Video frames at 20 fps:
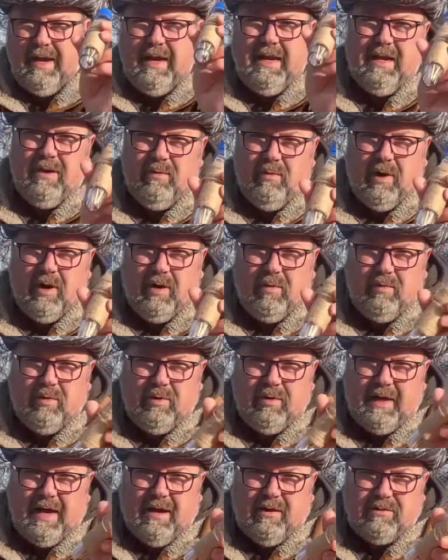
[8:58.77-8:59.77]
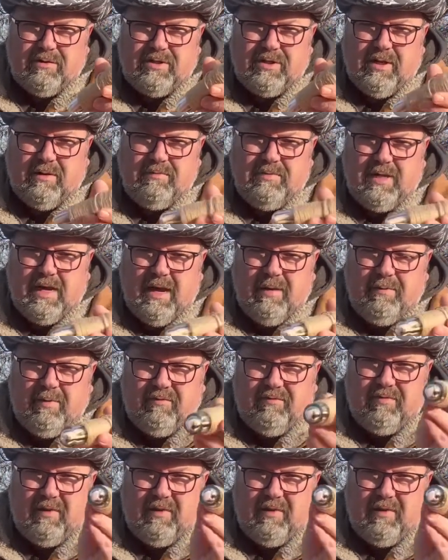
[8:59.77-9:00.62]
anywhere without some type of